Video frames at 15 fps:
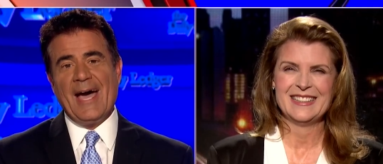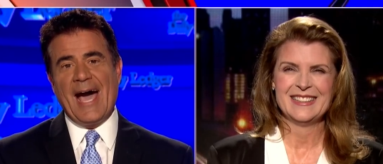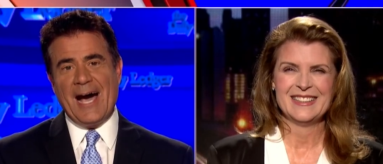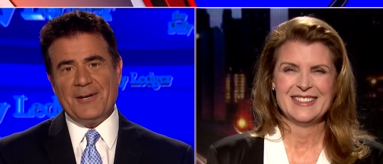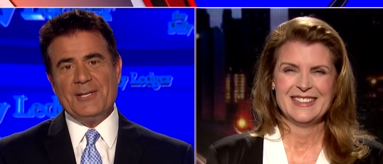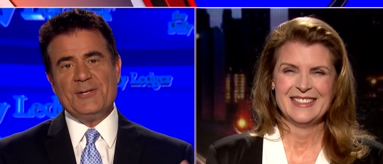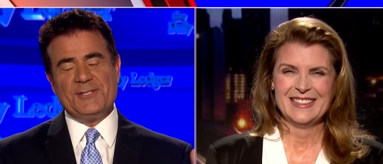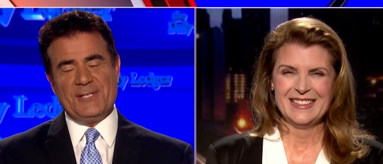
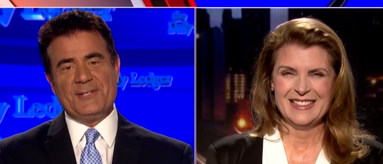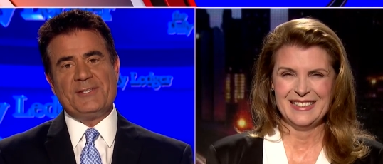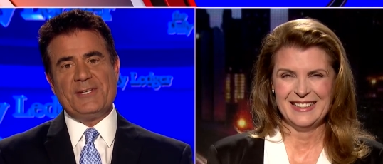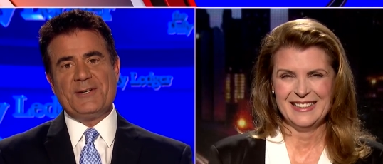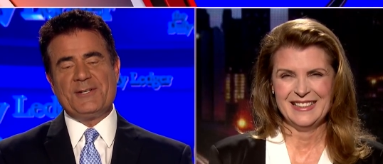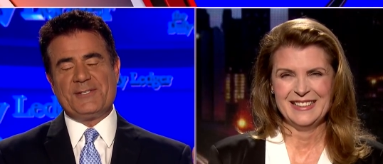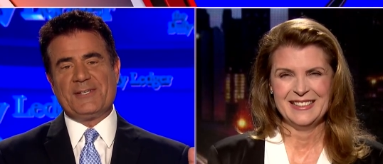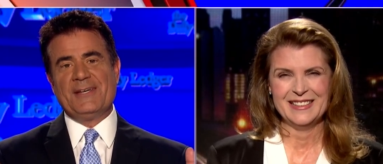Speaker 1: How do you see
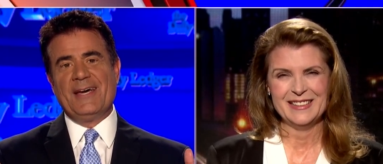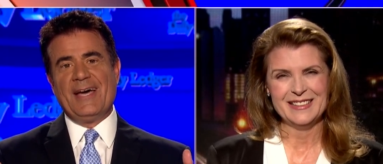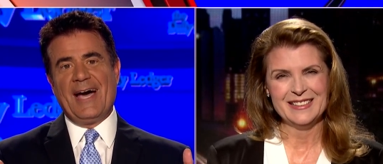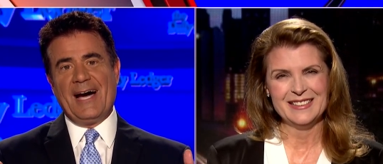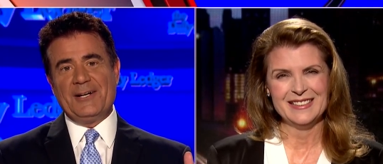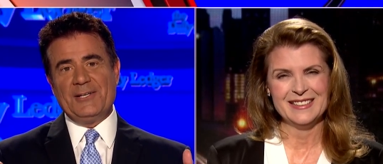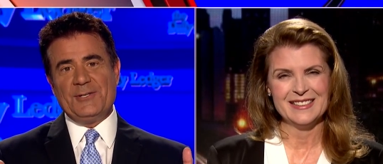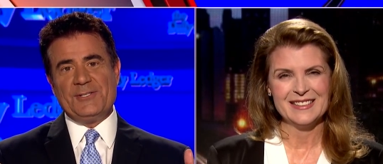seriously?
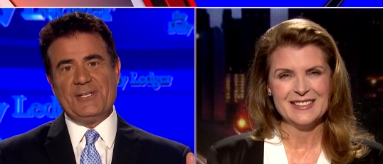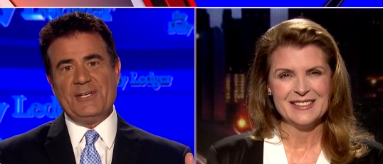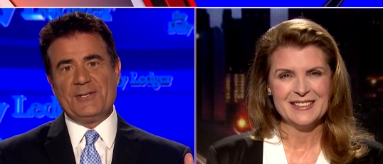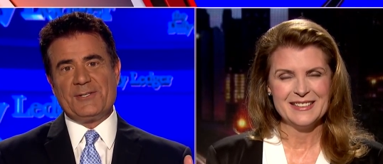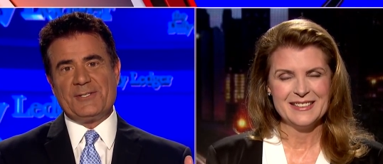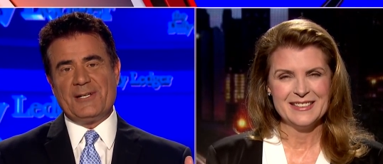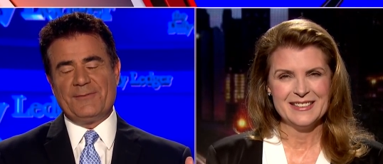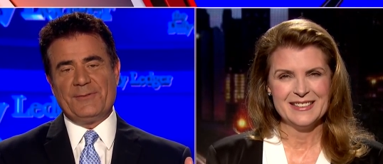How do you see
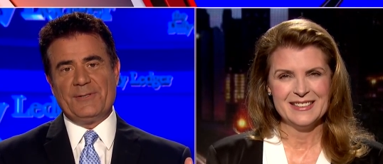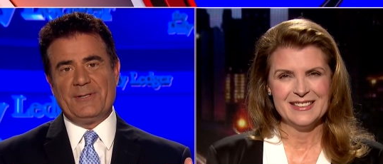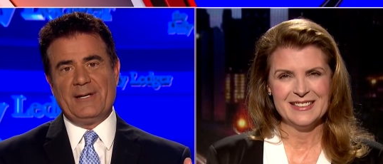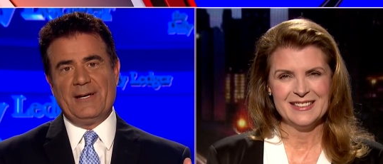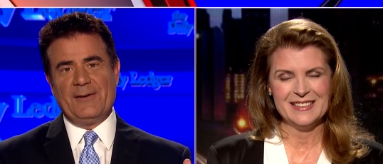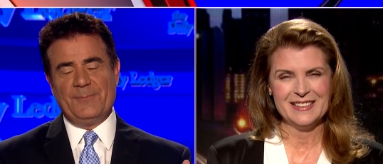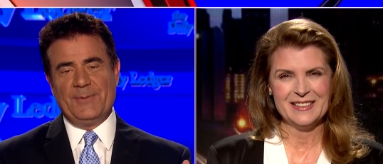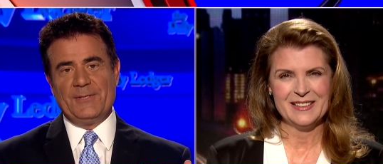yourself? There
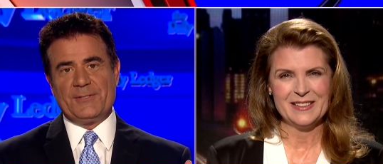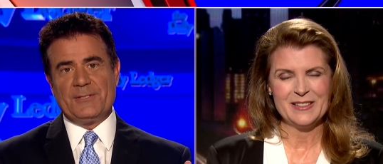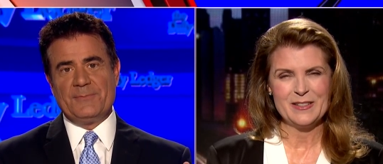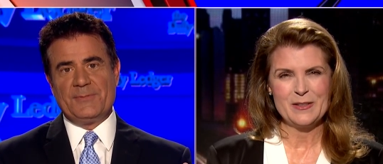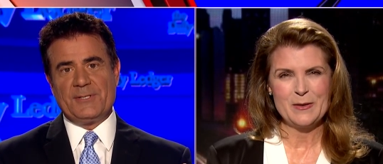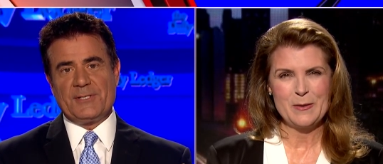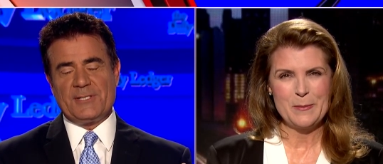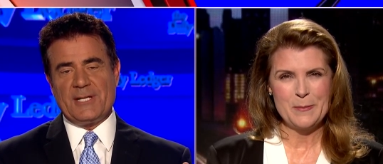have been some
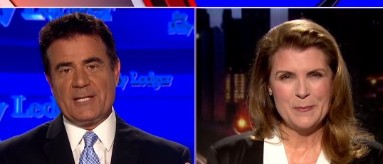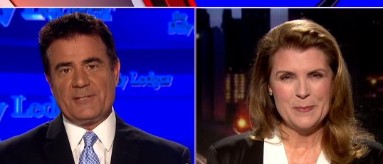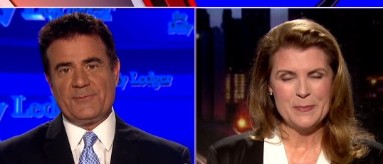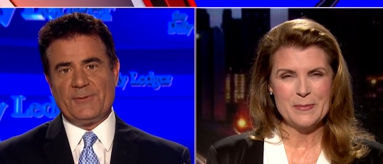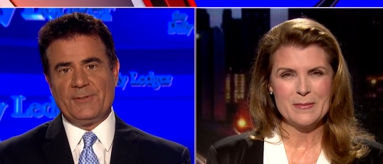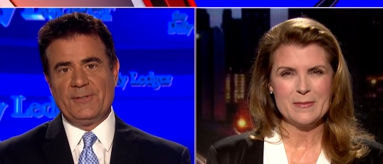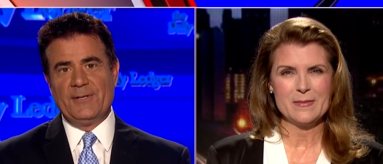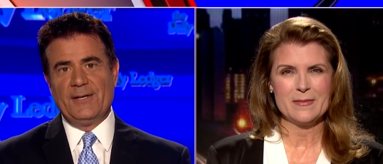
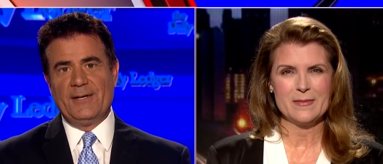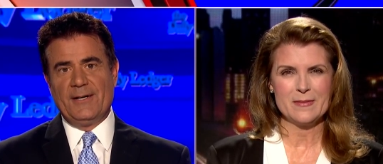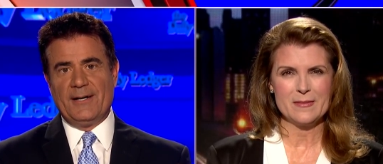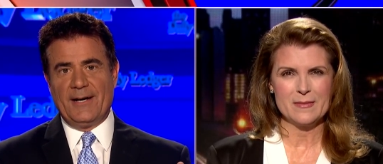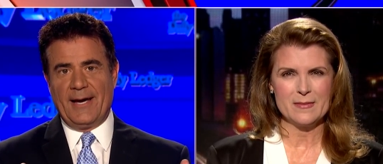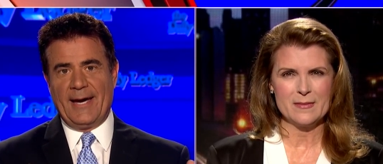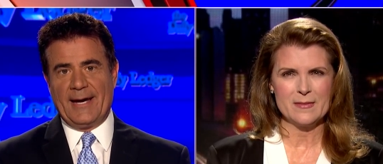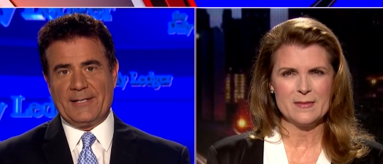successful
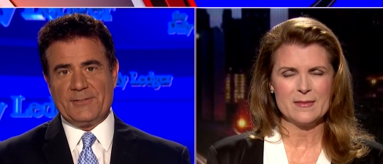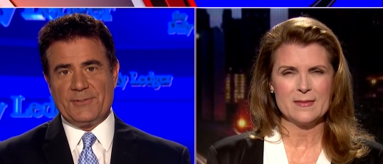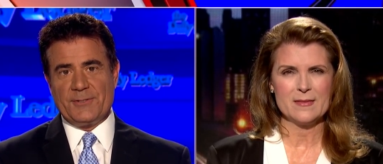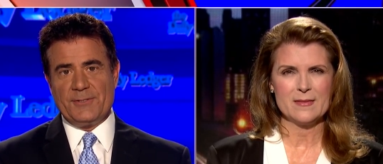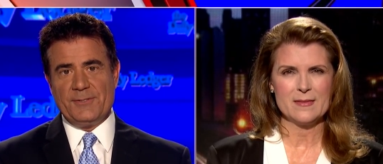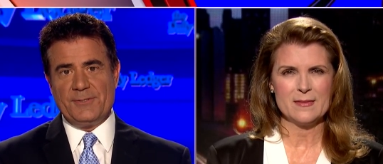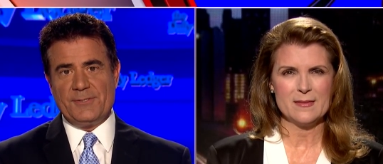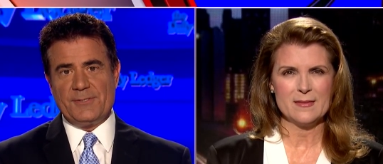uh,
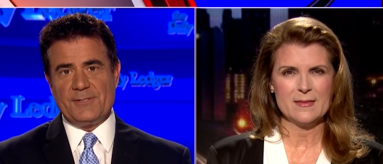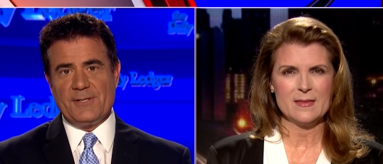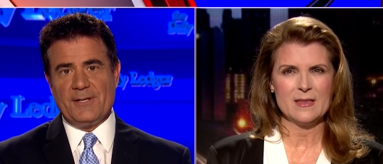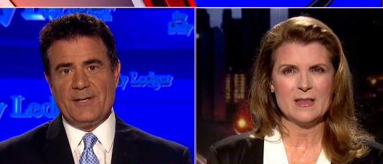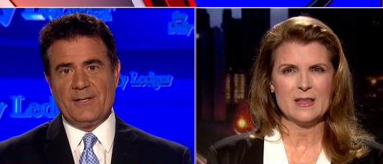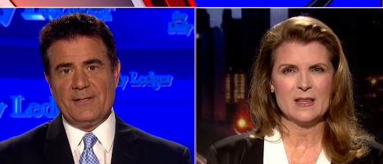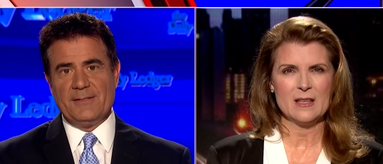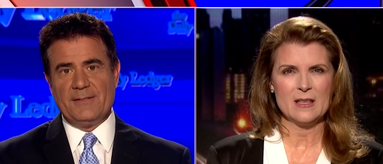actors
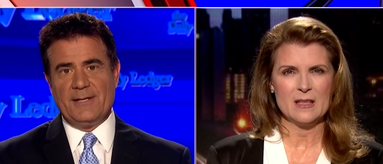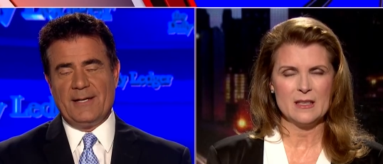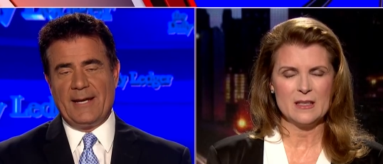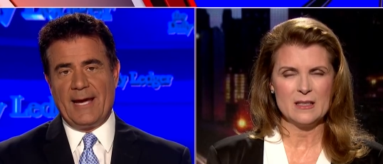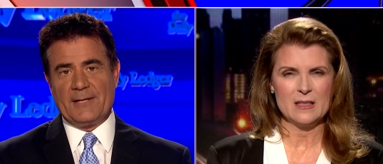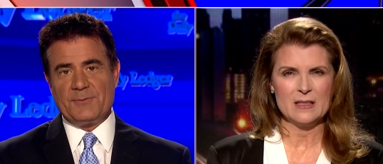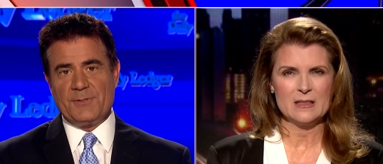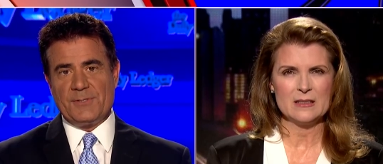uh, and
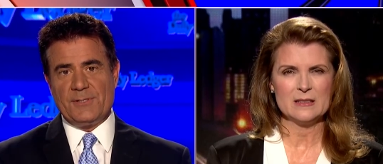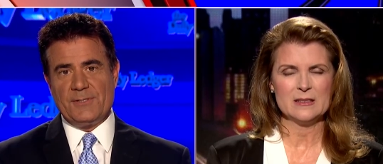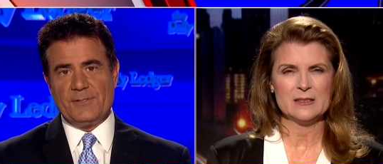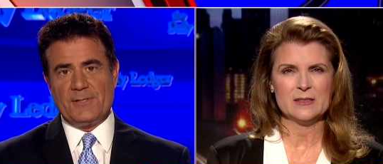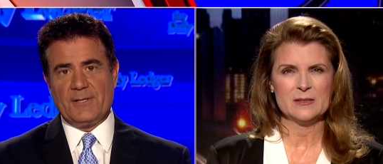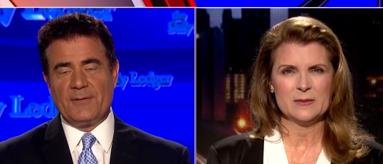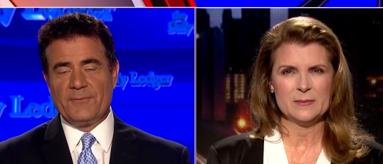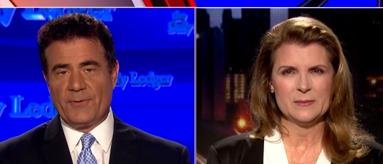actresses
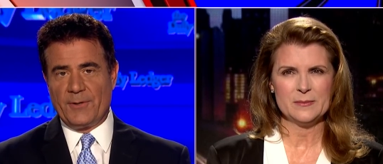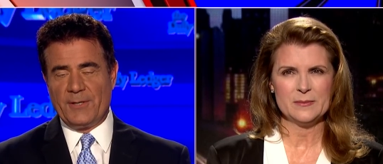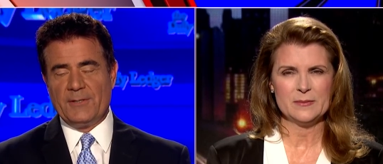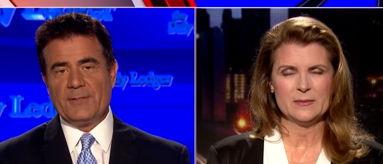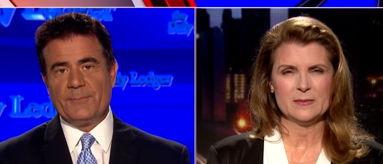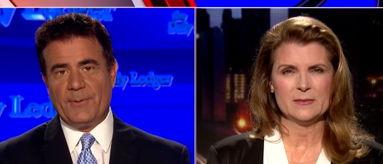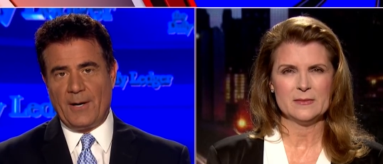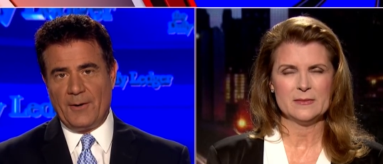
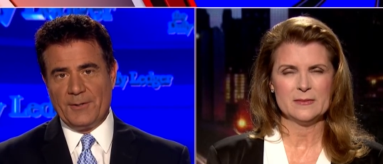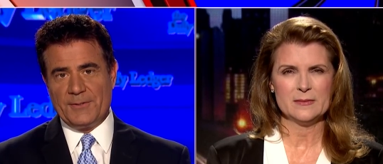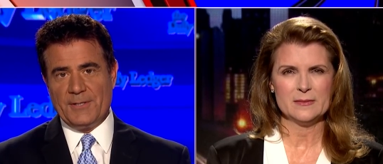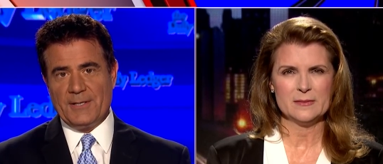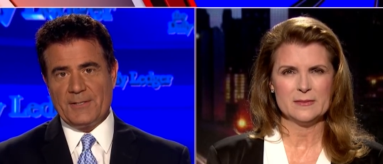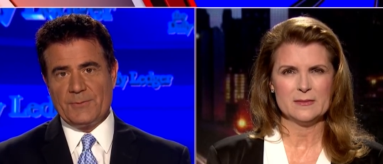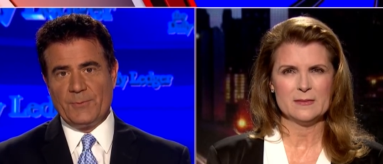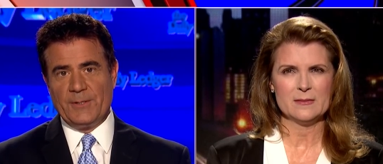converting to
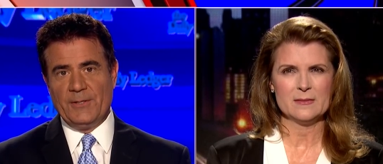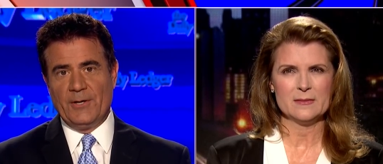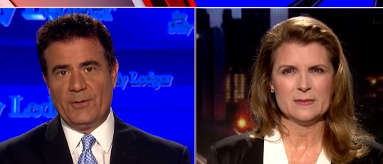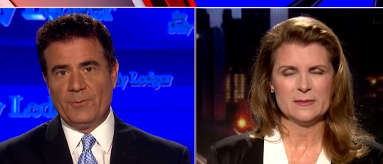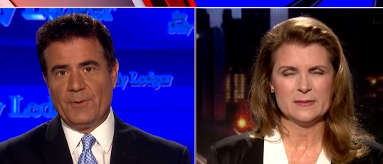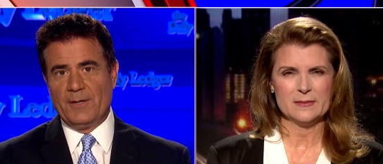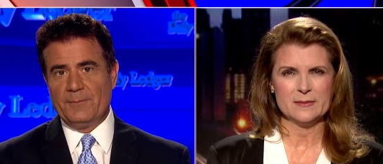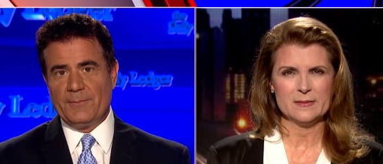politics. We know
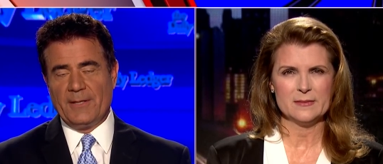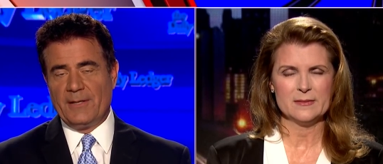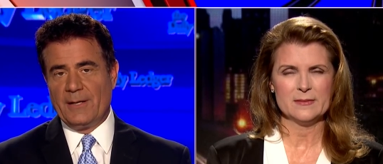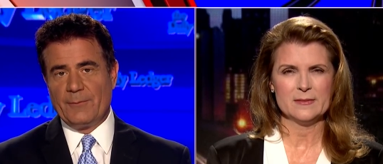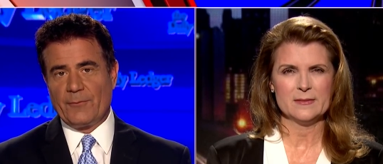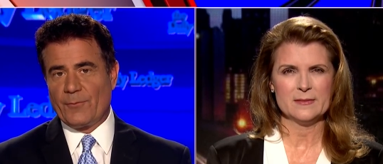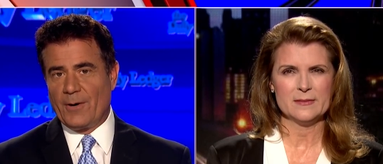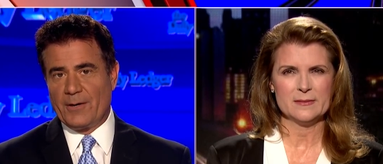one by the
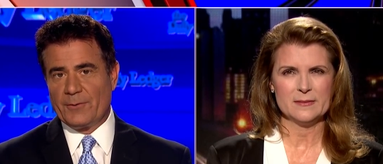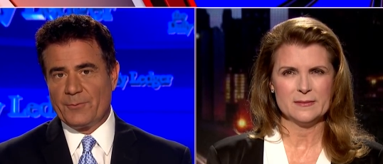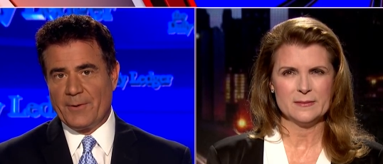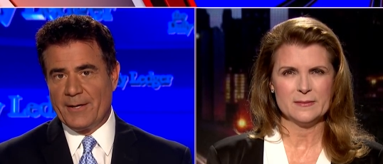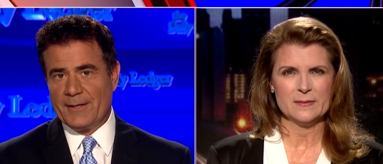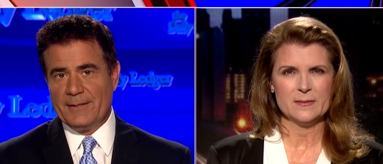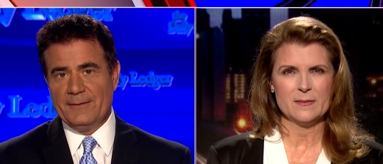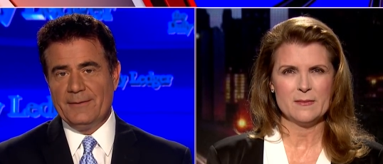name of Ronald
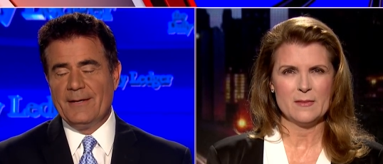Reagan.